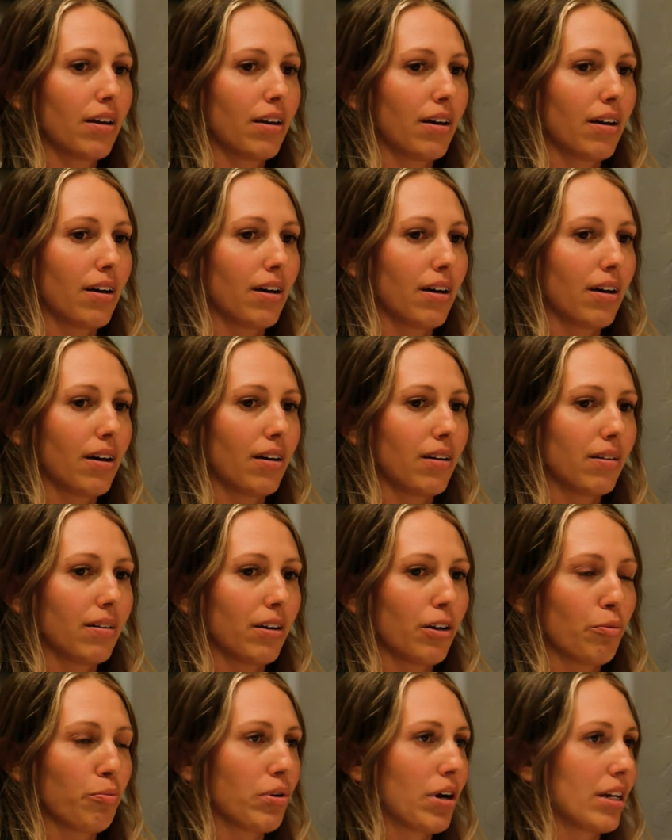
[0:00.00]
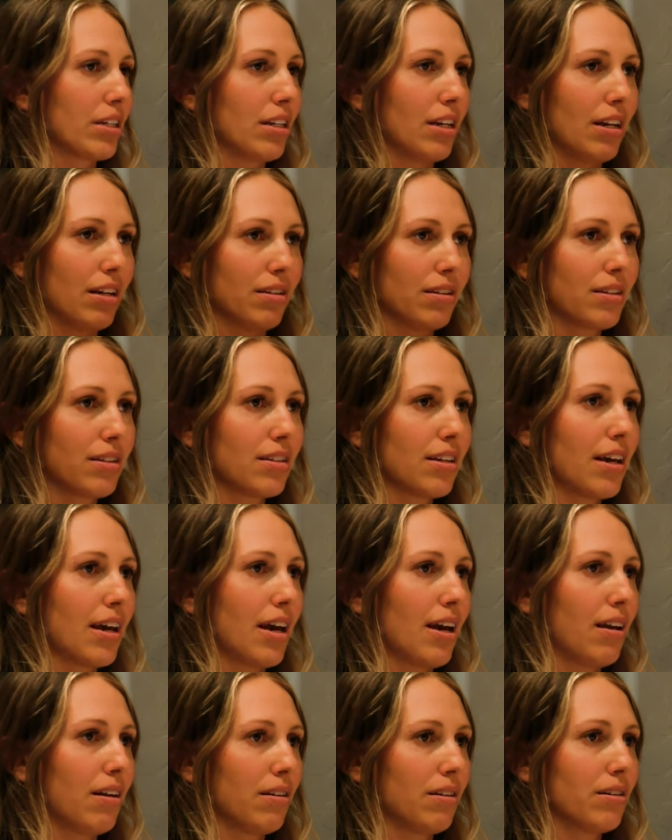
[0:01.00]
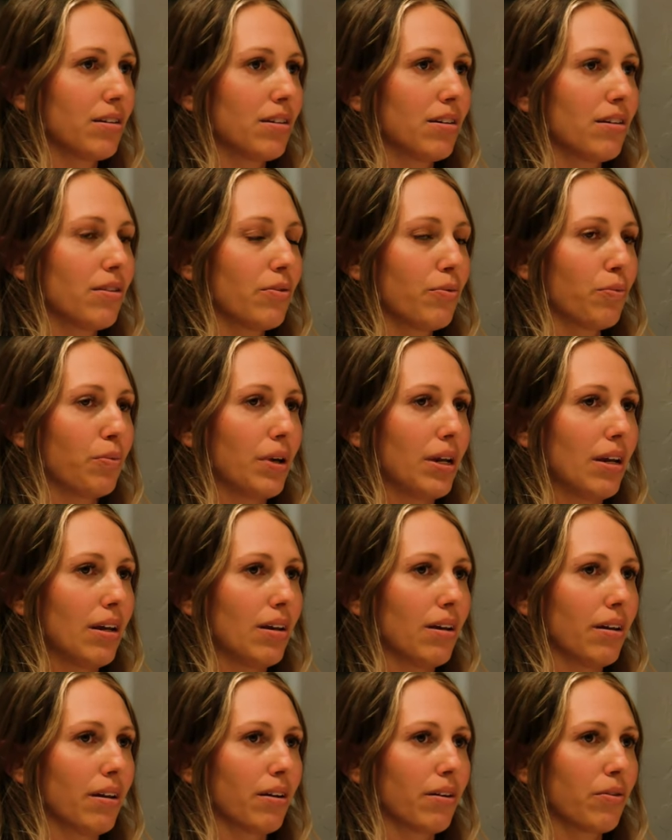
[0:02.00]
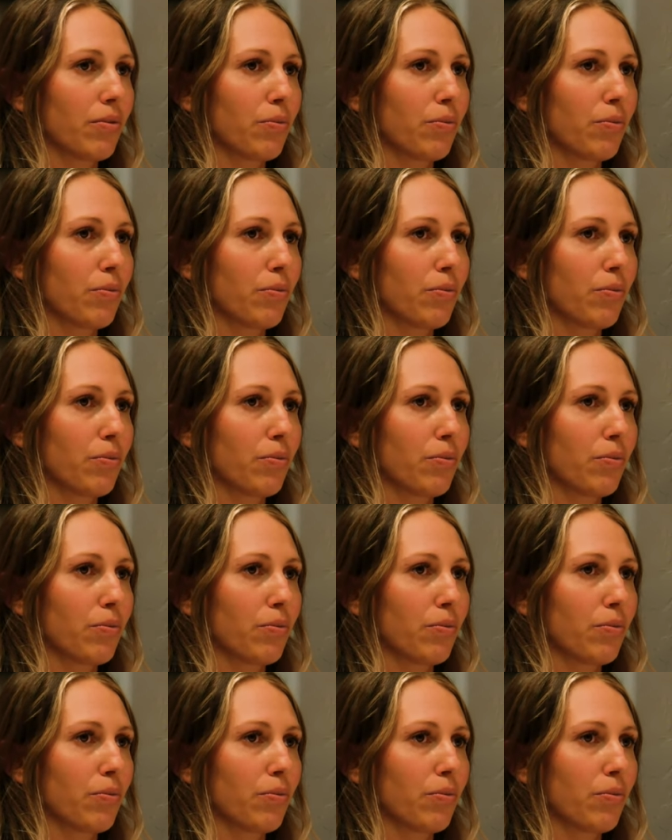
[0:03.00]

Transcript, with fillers: uh, you know, presidents. And we,